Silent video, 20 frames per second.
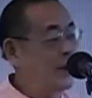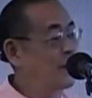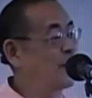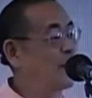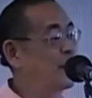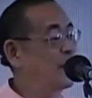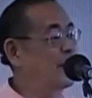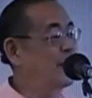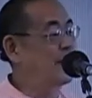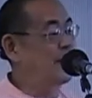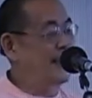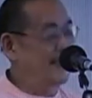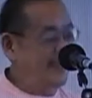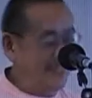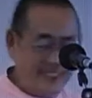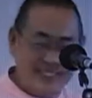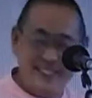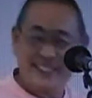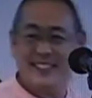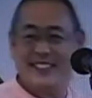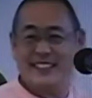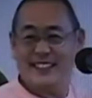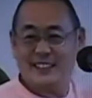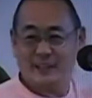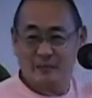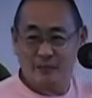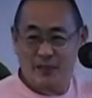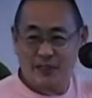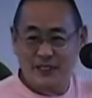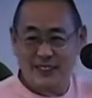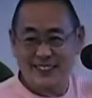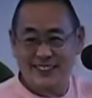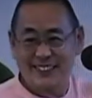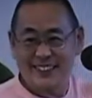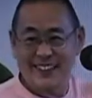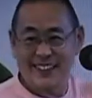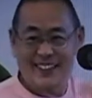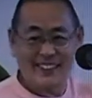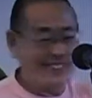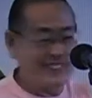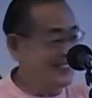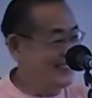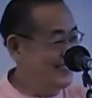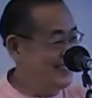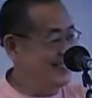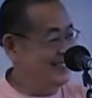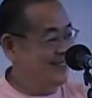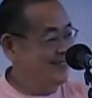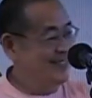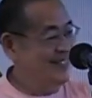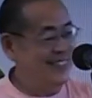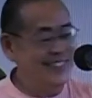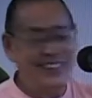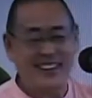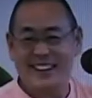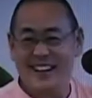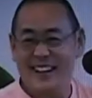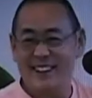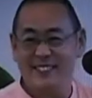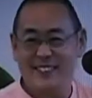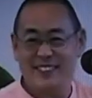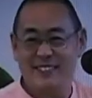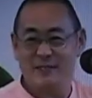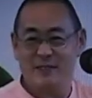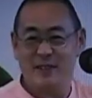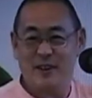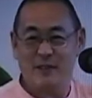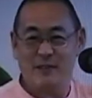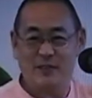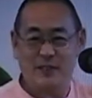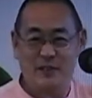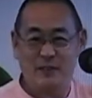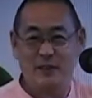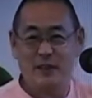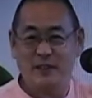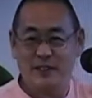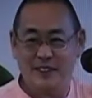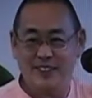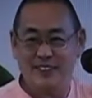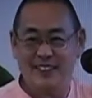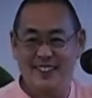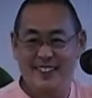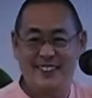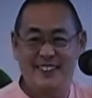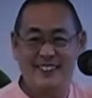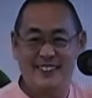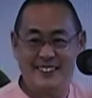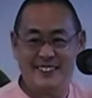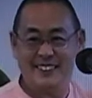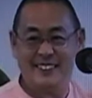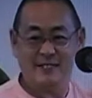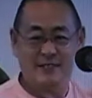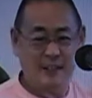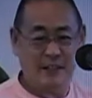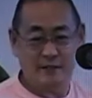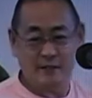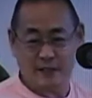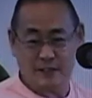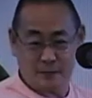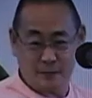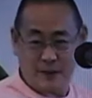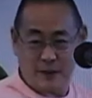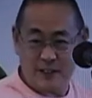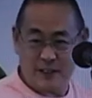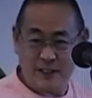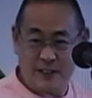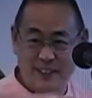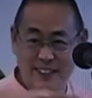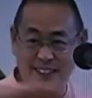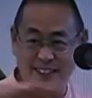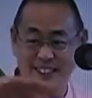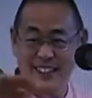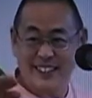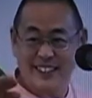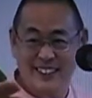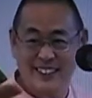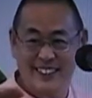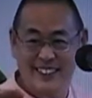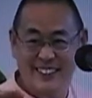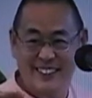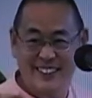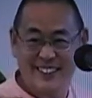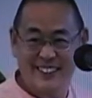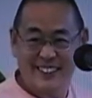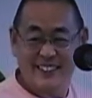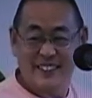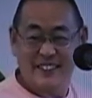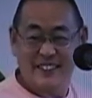So therefore we cannot criticize the person. He's not having the proper humility, all this stuff, if his bhakti is steady.